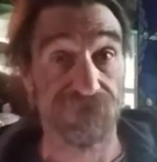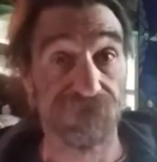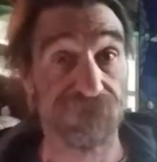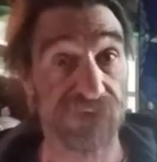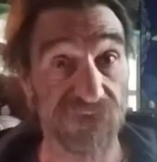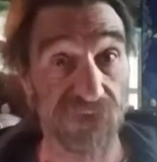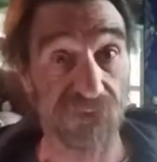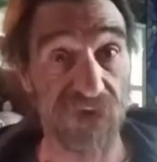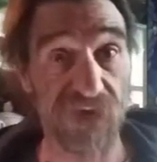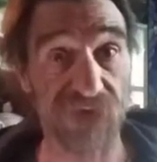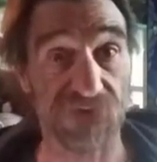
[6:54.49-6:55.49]
but yet we
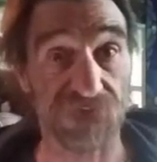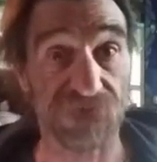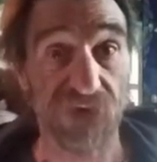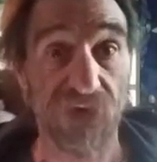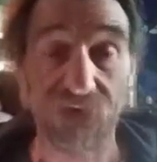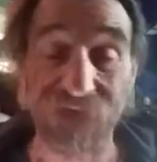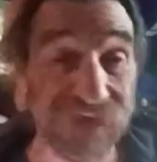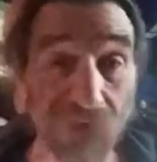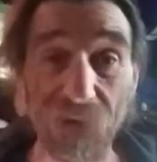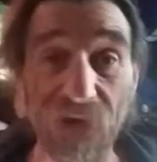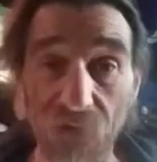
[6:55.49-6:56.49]
have it. Did
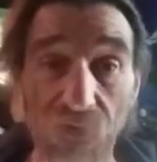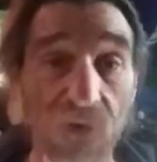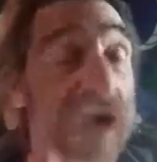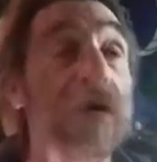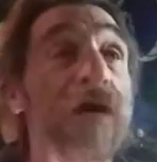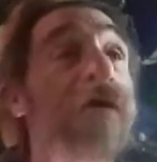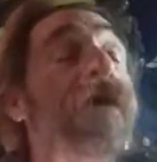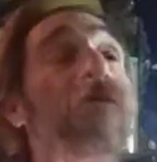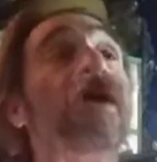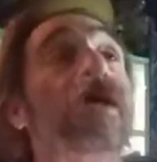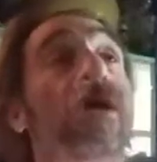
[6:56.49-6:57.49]
anybody order? I
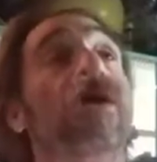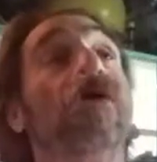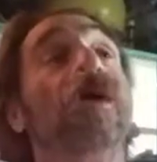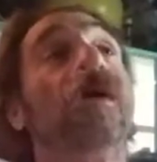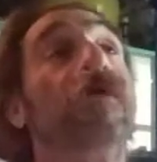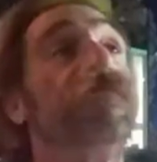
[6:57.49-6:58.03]
want to know,